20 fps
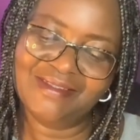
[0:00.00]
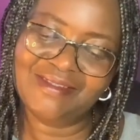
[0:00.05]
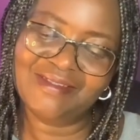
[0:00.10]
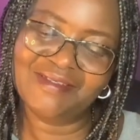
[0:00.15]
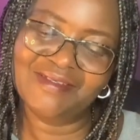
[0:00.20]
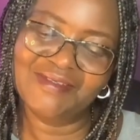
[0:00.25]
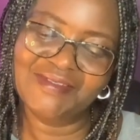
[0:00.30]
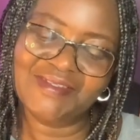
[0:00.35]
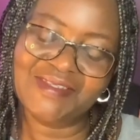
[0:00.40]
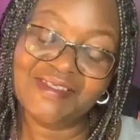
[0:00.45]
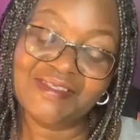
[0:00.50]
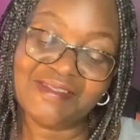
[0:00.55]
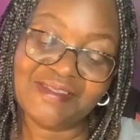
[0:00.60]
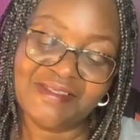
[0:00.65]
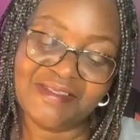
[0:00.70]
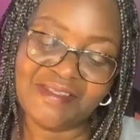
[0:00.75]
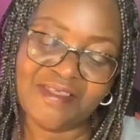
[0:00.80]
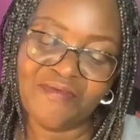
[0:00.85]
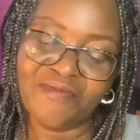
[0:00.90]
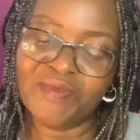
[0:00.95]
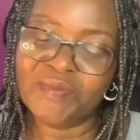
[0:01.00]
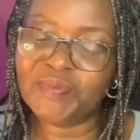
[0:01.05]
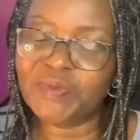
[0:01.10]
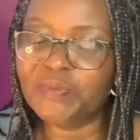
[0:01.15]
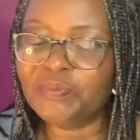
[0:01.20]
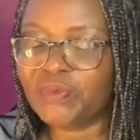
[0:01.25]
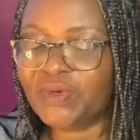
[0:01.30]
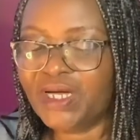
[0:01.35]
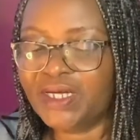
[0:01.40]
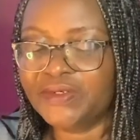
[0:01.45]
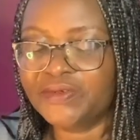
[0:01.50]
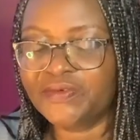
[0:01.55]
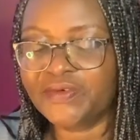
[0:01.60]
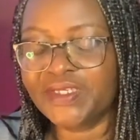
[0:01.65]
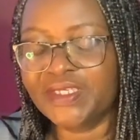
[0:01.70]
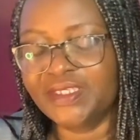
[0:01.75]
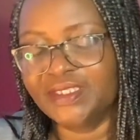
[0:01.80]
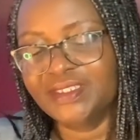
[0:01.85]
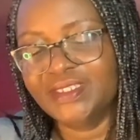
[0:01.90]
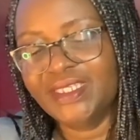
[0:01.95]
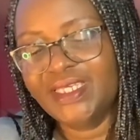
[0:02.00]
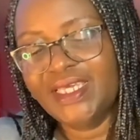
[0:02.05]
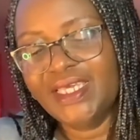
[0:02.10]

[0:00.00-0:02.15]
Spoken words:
So 67 people agree.